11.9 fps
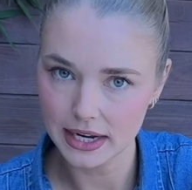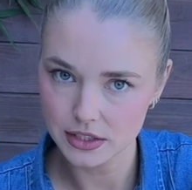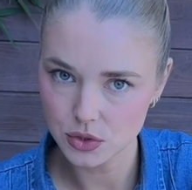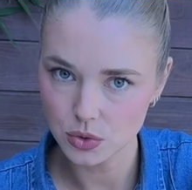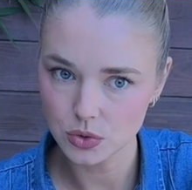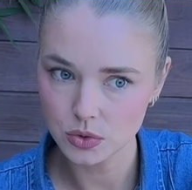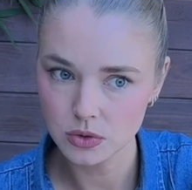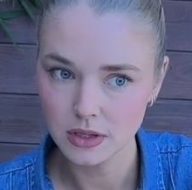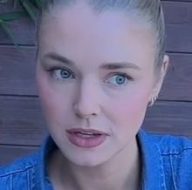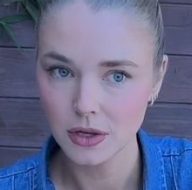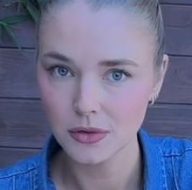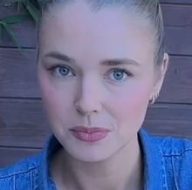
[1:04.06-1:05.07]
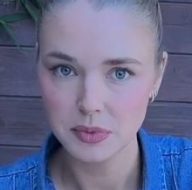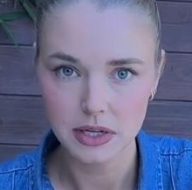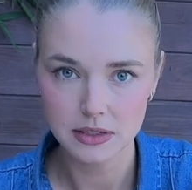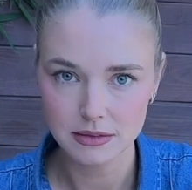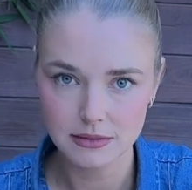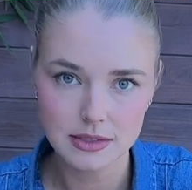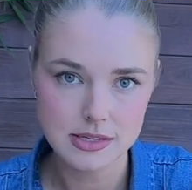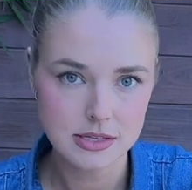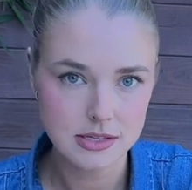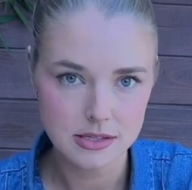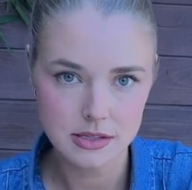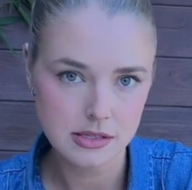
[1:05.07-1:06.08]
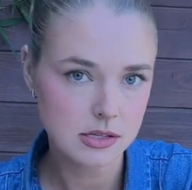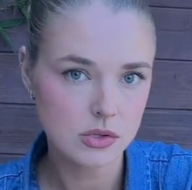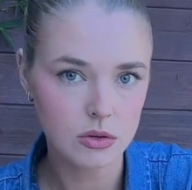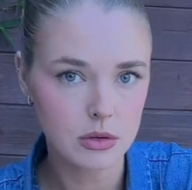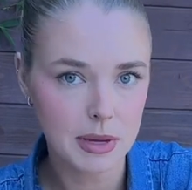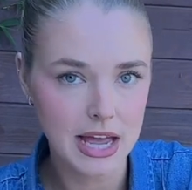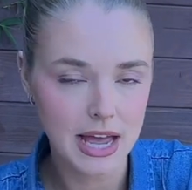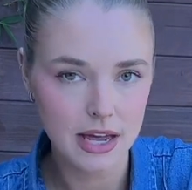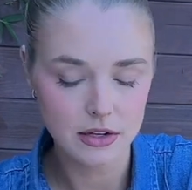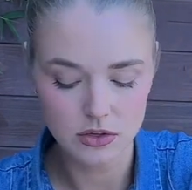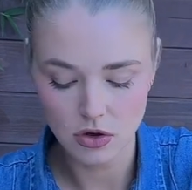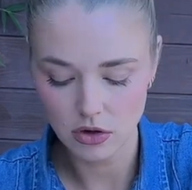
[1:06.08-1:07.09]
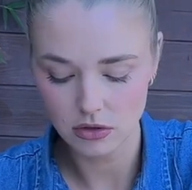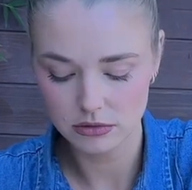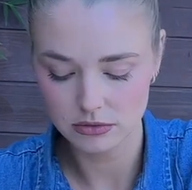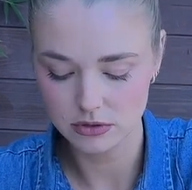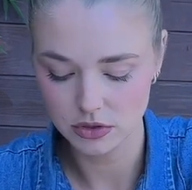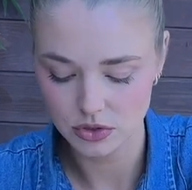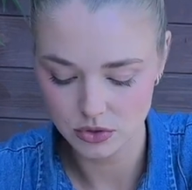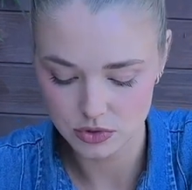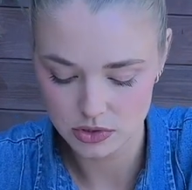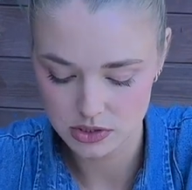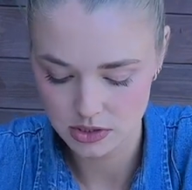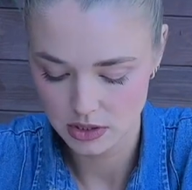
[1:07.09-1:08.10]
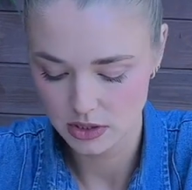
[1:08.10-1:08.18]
tool, but this is all about how to not use